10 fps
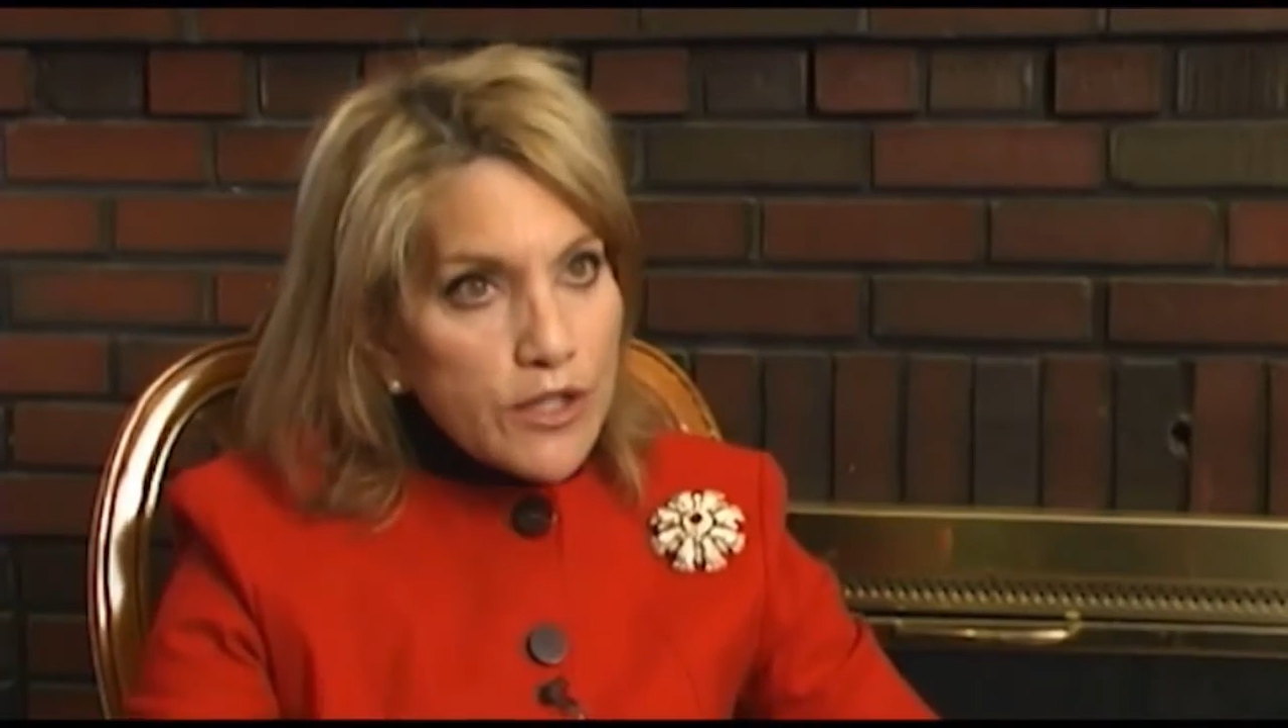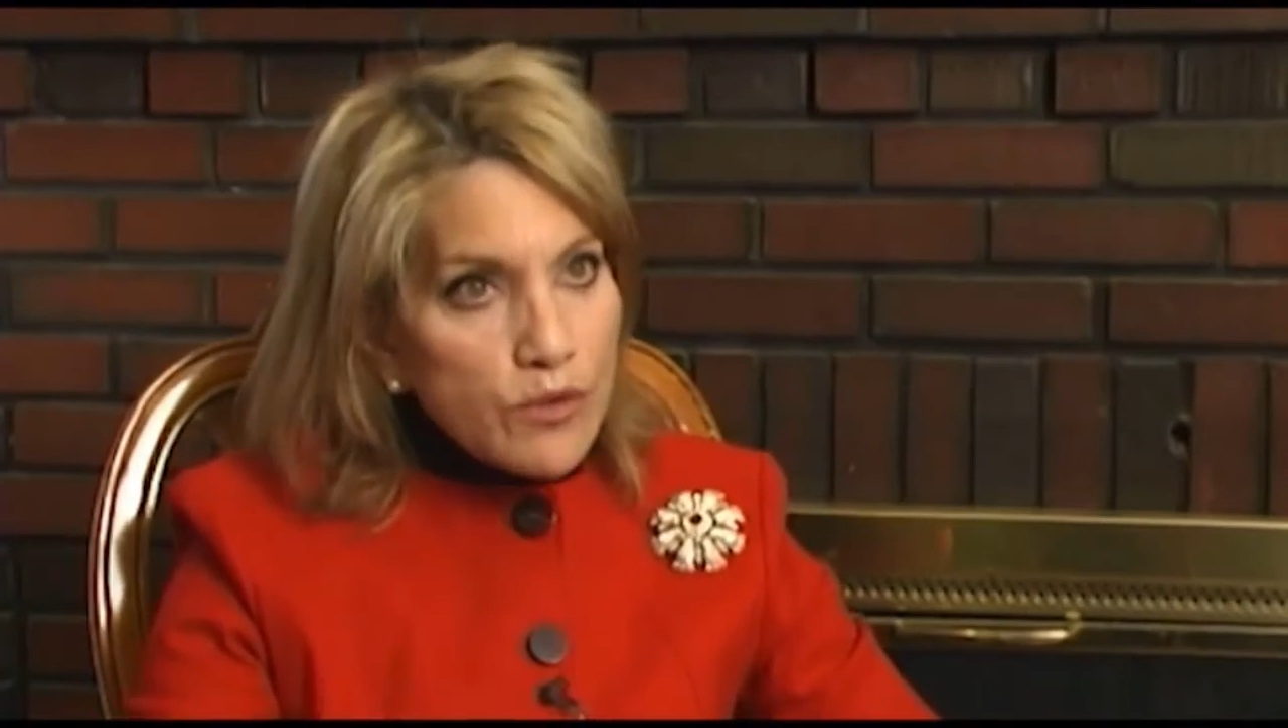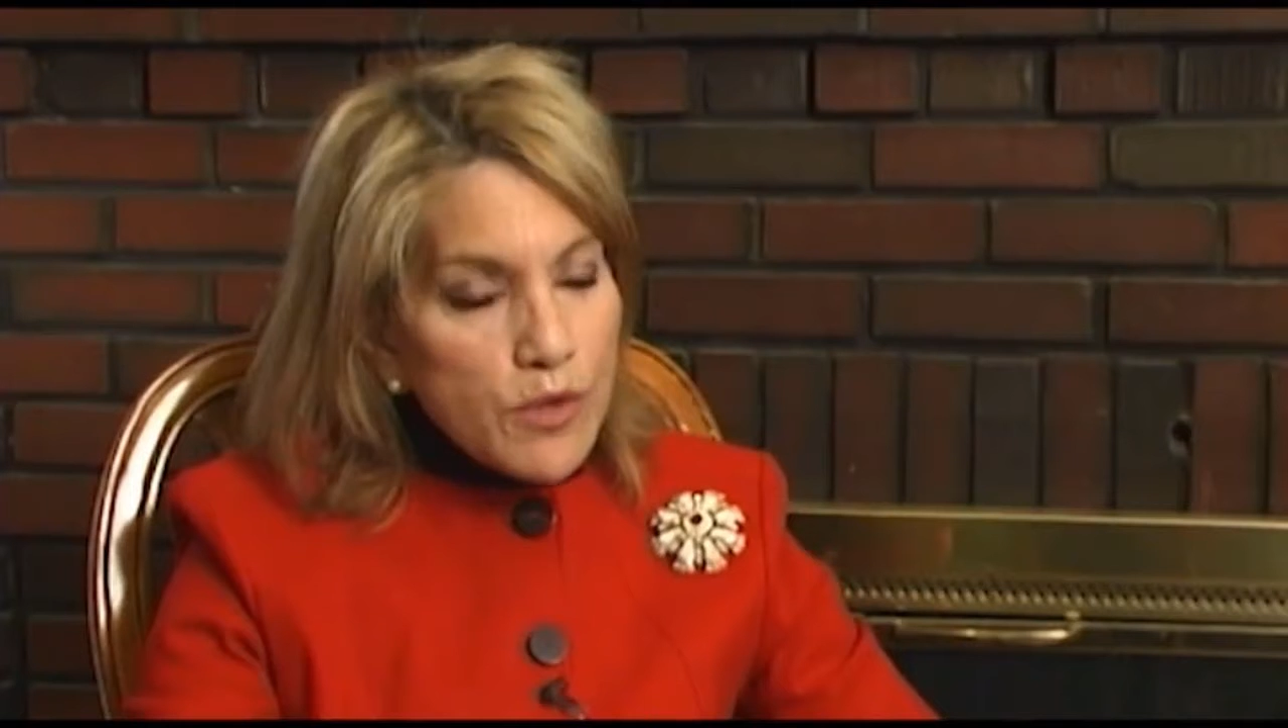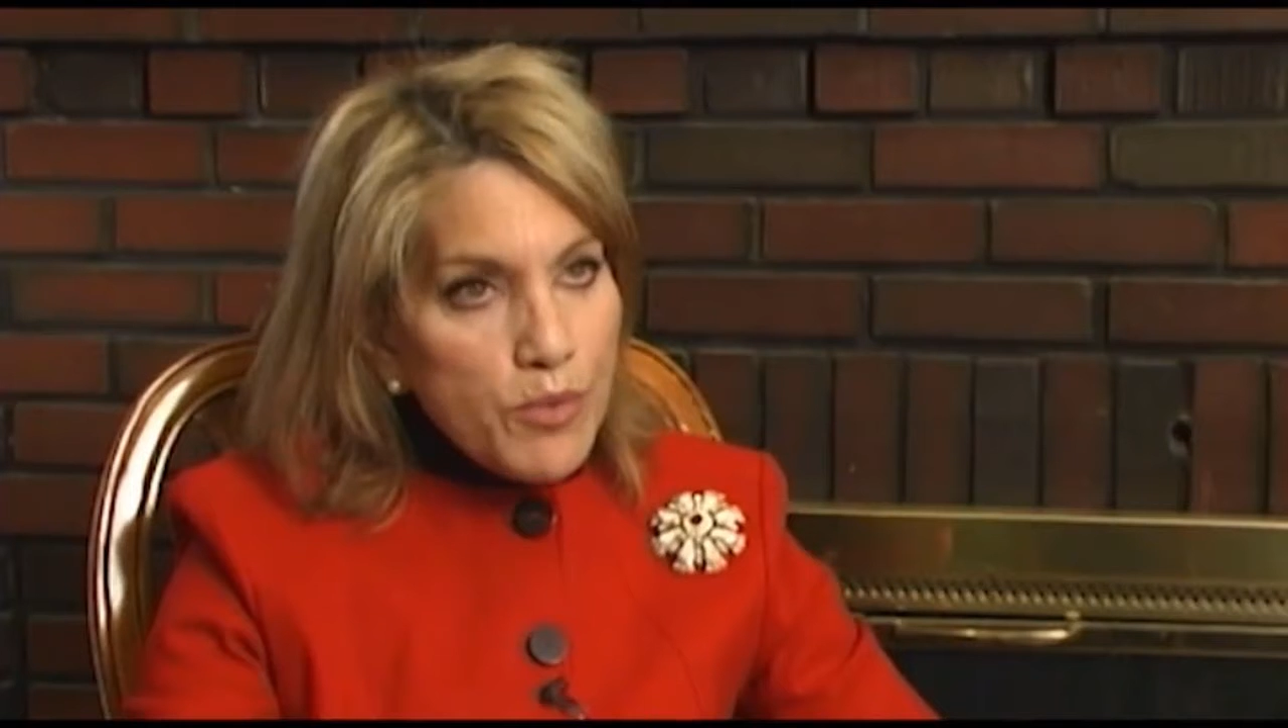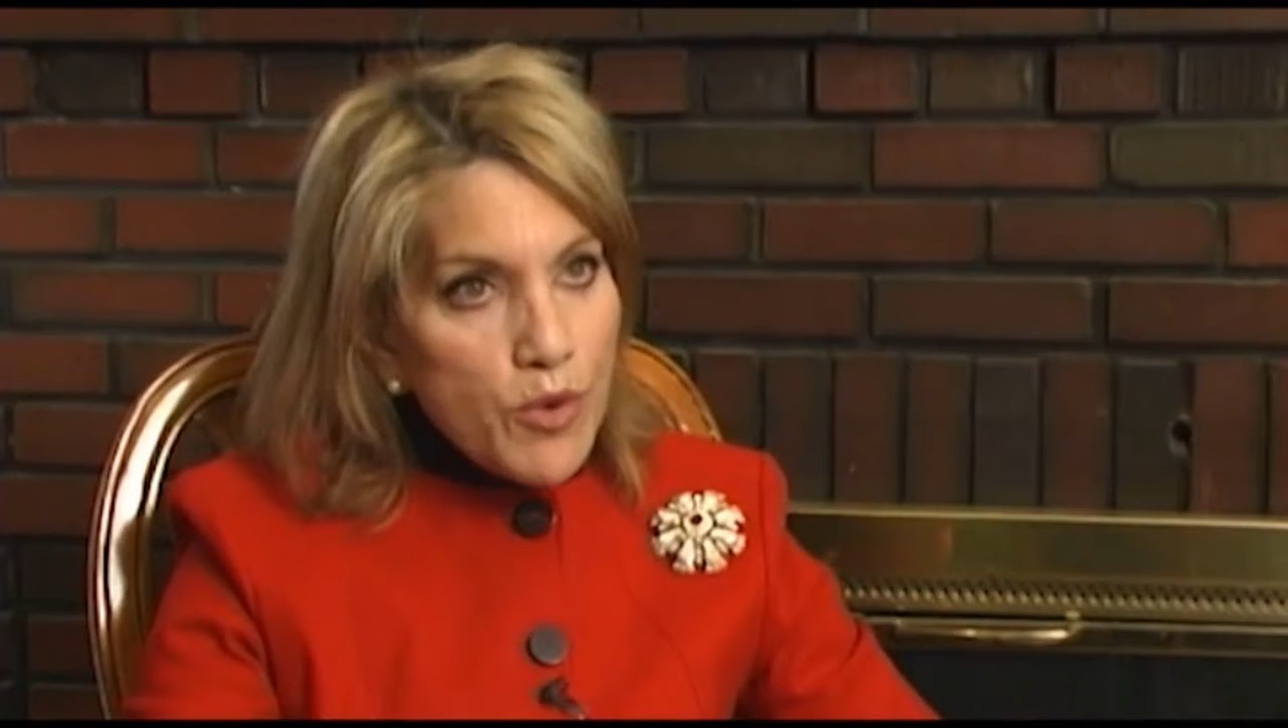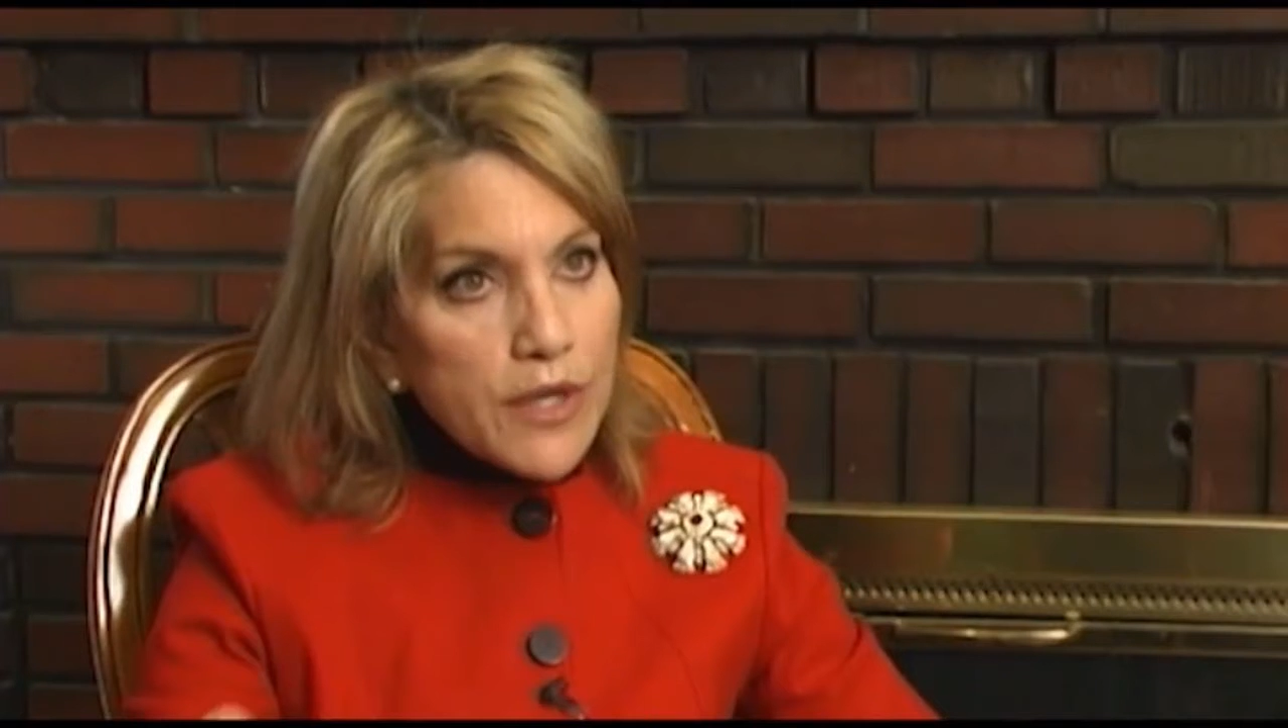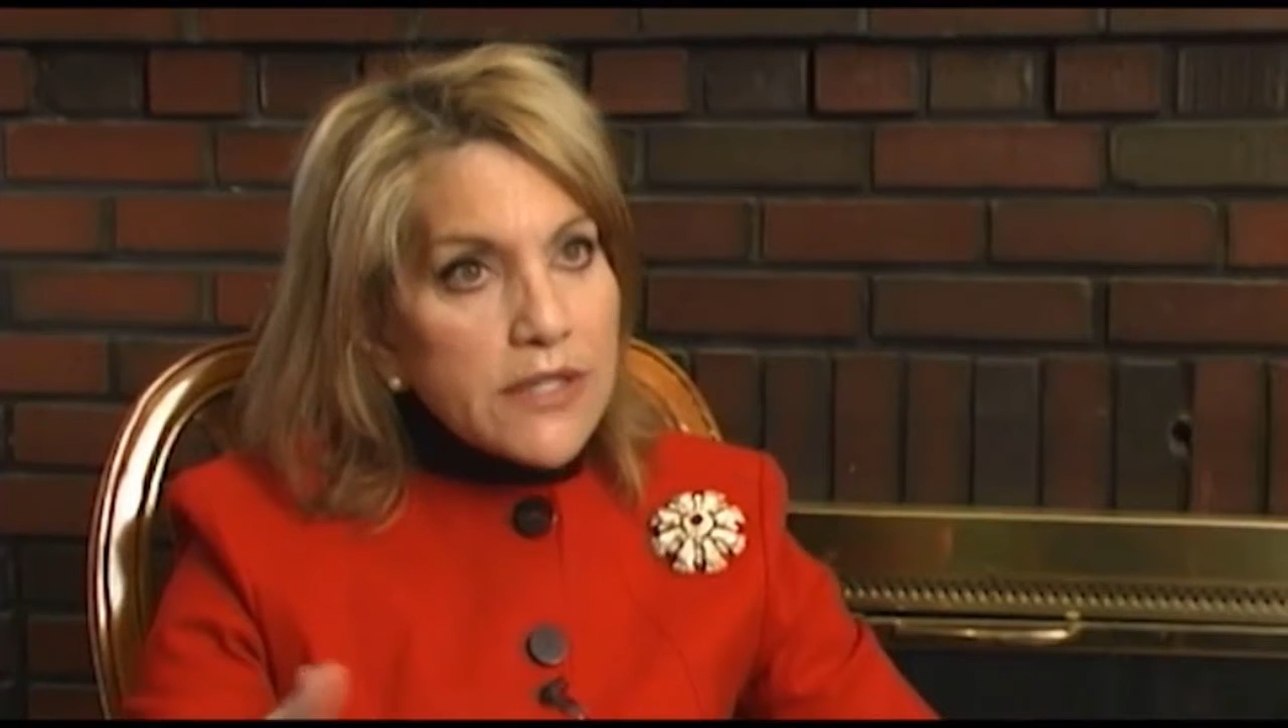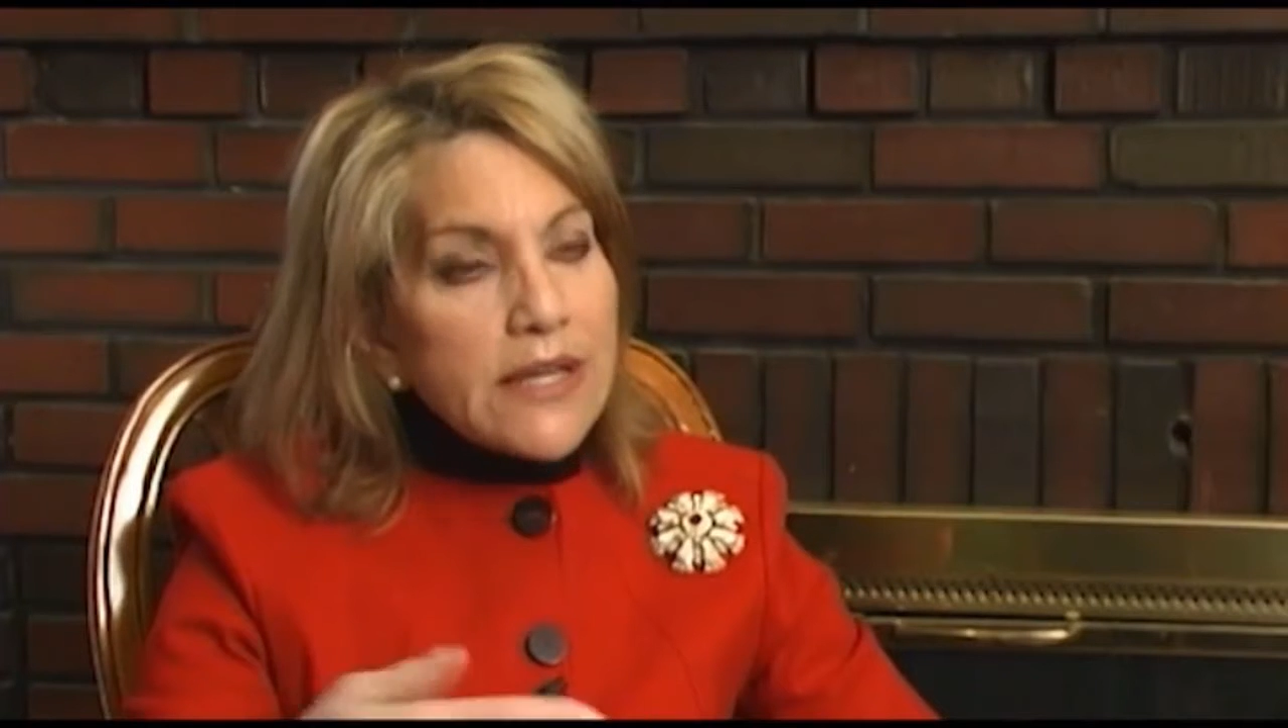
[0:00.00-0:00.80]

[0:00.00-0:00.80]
you a report